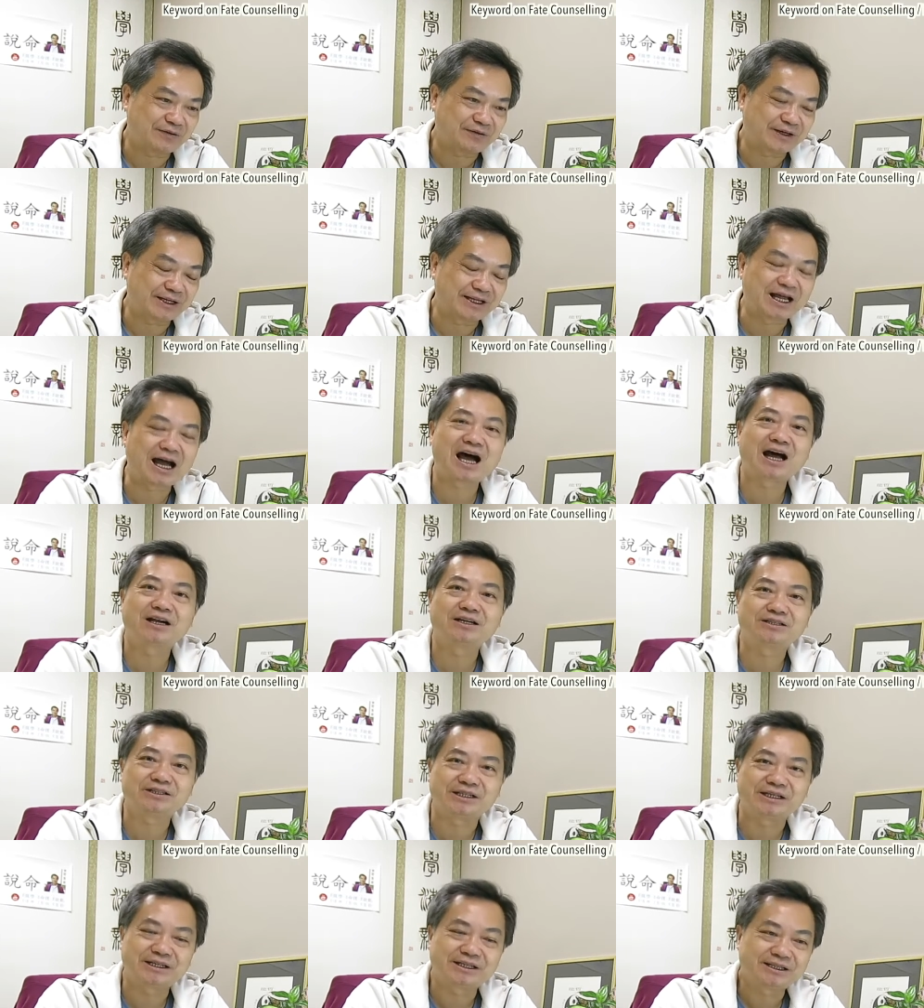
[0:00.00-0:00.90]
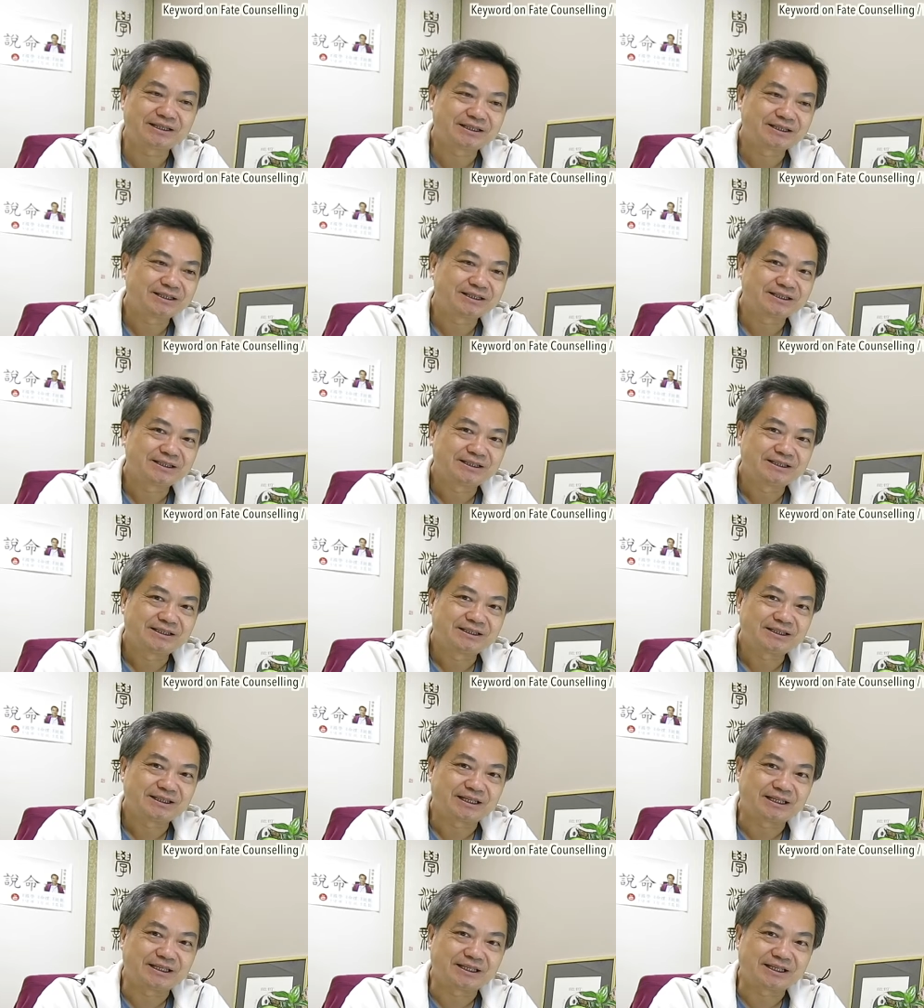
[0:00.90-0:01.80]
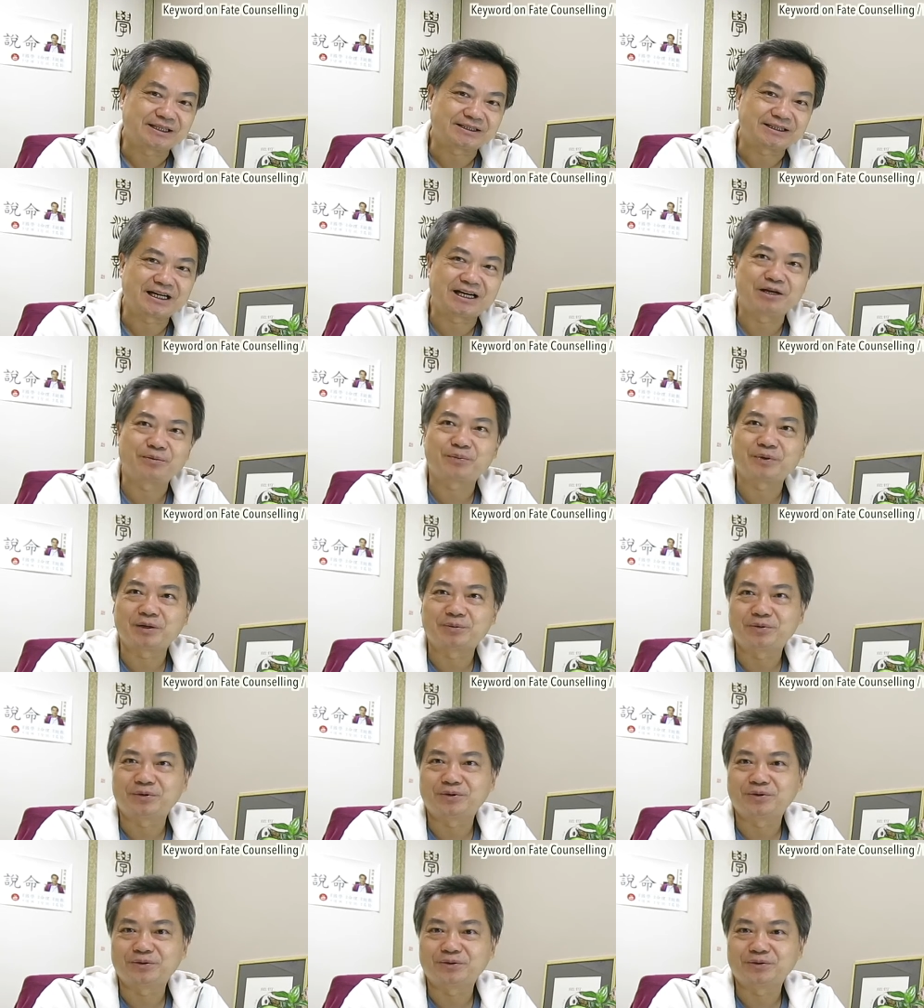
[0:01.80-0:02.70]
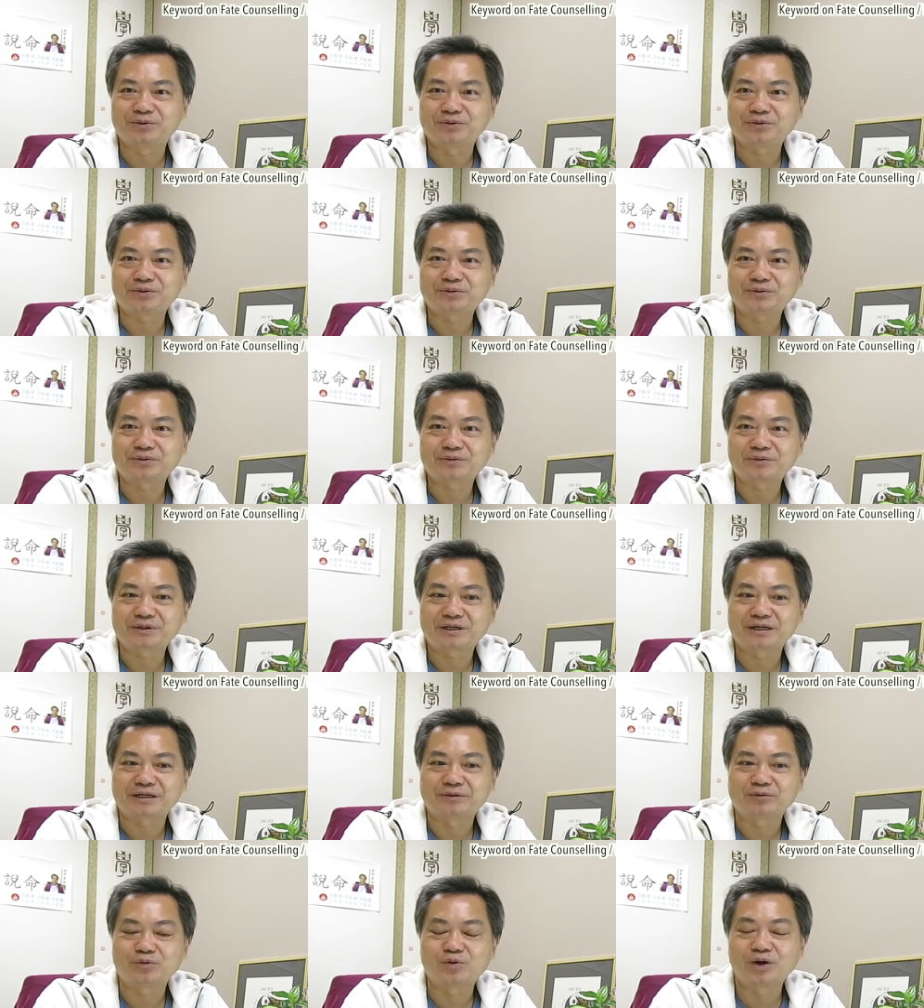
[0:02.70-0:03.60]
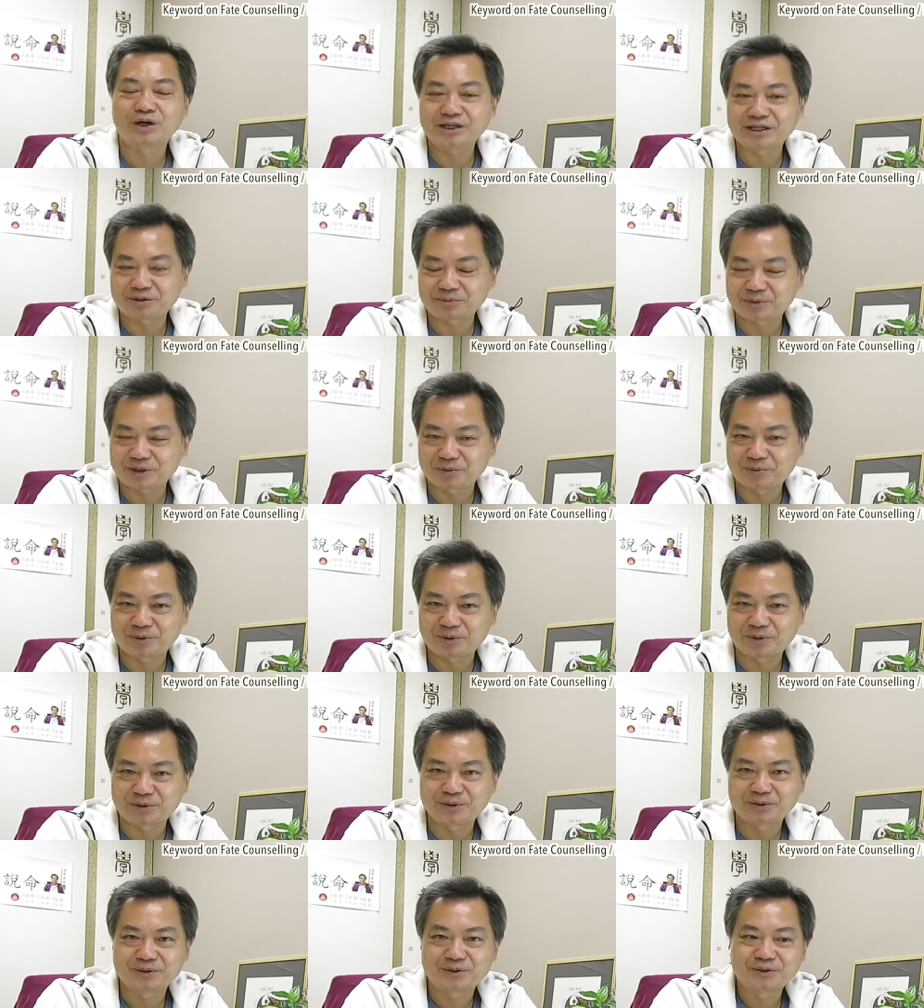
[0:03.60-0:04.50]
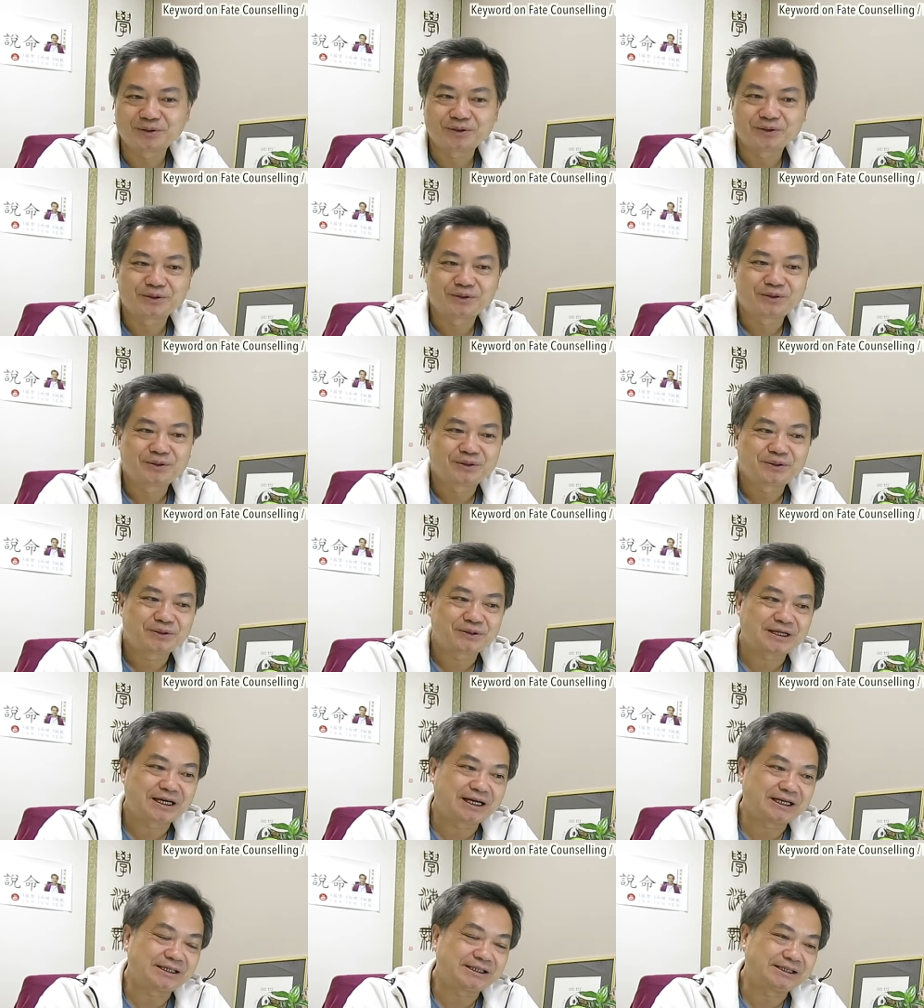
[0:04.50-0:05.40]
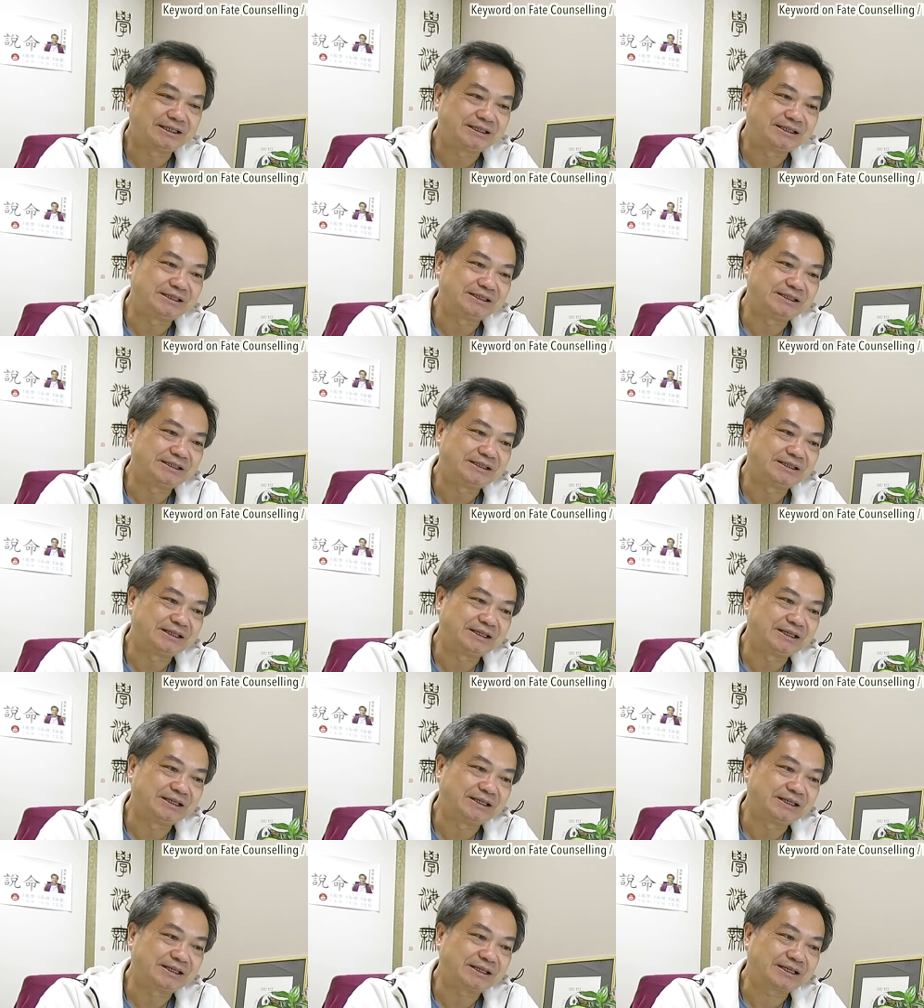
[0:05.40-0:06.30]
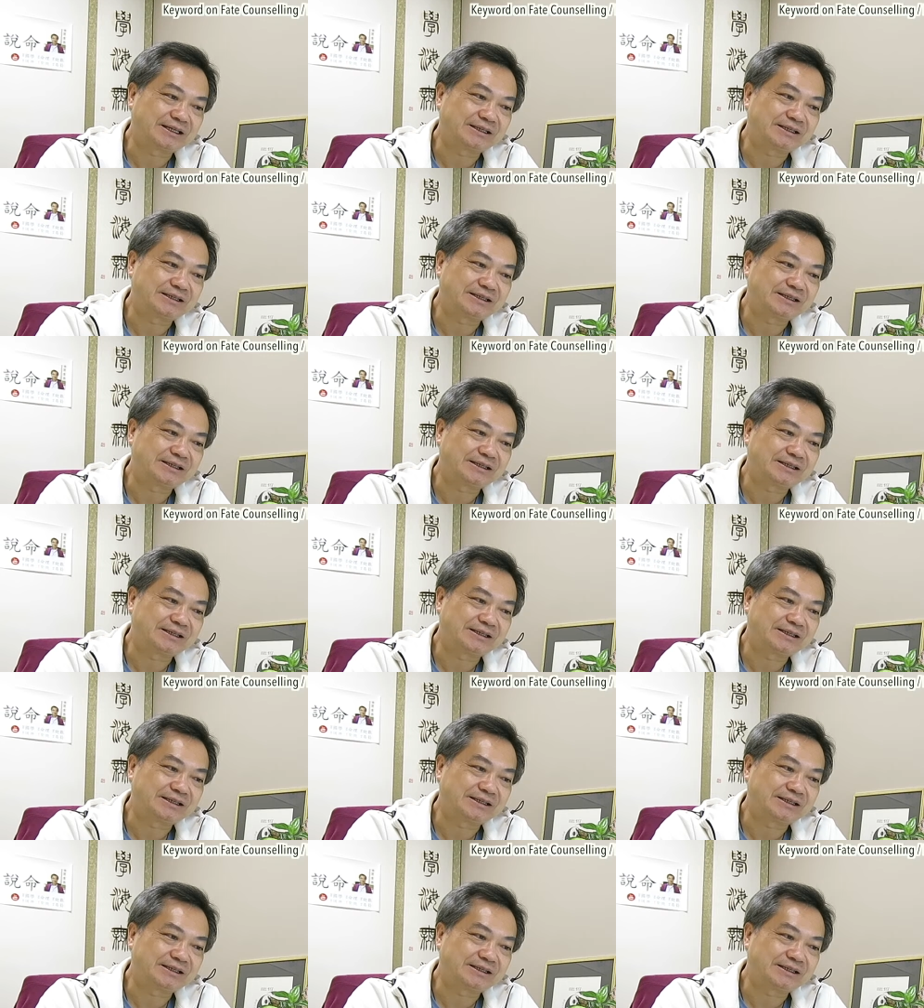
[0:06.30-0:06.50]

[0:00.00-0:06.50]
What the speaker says: analogy, and telling people, warning people that in